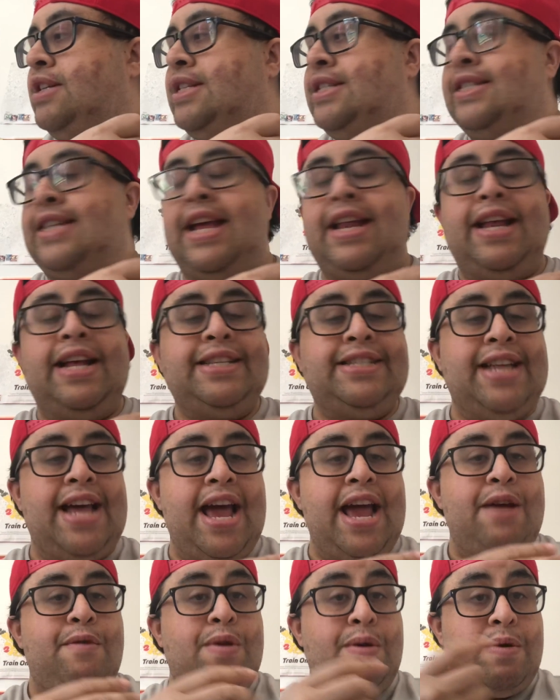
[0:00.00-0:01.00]
I said,
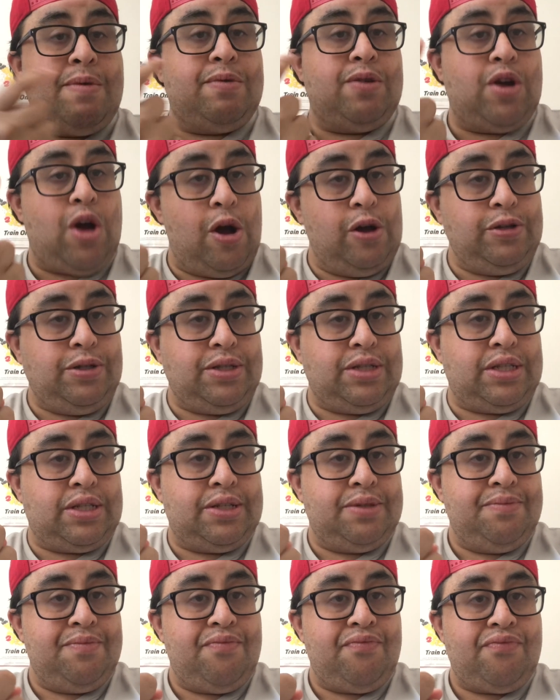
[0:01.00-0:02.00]
yesterday we went with
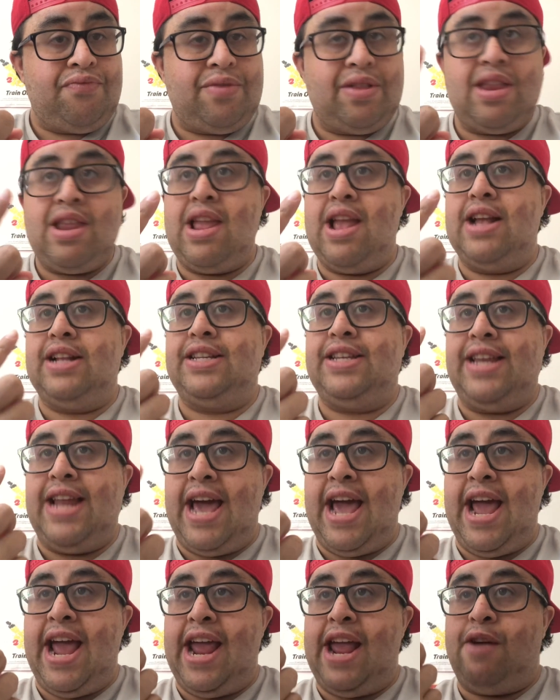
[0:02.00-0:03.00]
ghosts, and
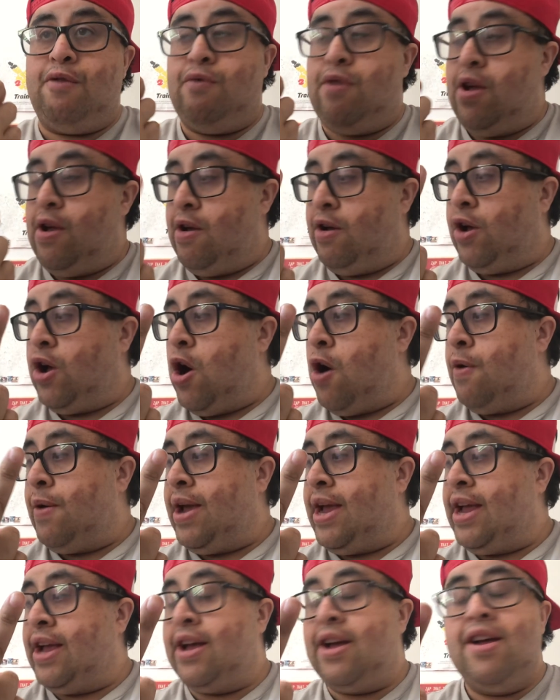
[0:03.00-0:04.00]
today we're
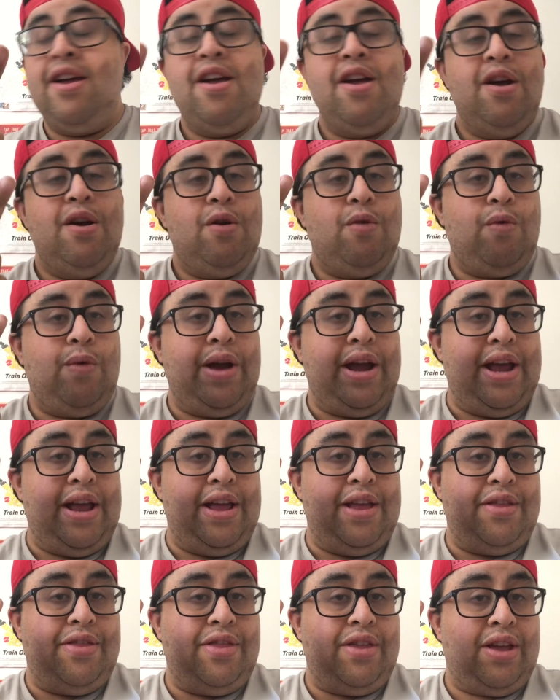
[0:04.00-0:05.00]
going
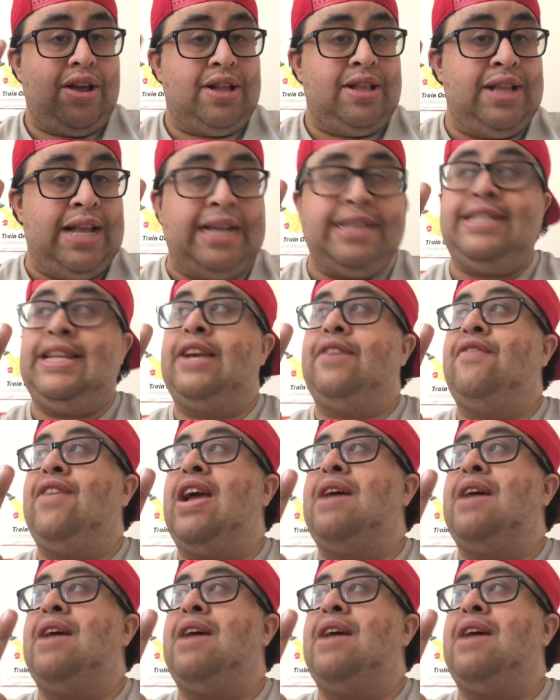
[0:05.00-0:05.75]
with classic